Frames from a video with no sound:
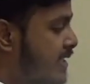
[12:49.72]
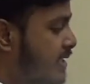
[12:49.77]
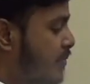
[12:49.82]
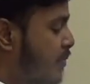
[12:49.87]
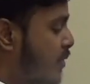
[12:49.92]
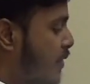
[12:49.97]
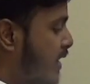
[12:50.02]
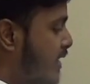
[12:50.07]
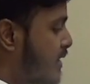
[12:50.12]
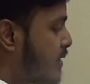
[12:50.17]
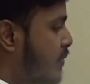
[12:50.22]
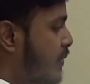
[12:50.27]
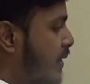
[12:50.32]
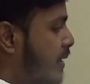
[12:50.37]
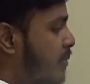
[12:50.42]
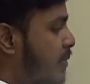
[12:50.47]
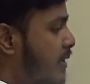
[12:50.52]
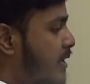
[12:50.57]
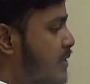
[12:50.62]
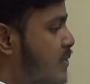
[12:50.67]
upon s square
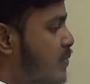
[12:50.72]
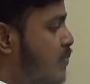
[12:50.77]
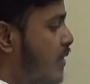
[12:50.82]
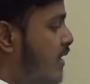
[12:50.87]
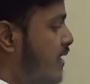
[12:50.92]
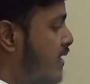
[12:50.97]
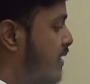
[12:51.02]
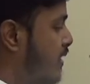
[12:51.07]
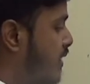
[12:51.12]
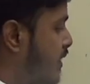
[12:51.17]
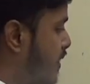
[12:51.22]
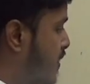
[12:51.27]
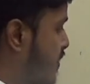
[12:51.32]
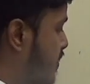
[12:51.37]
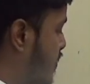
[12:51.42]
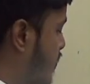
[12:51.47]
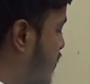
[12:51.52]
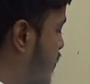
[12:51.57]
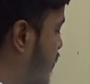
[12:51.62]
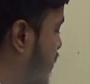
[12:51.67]
plus 1.
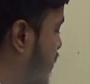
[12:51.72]
So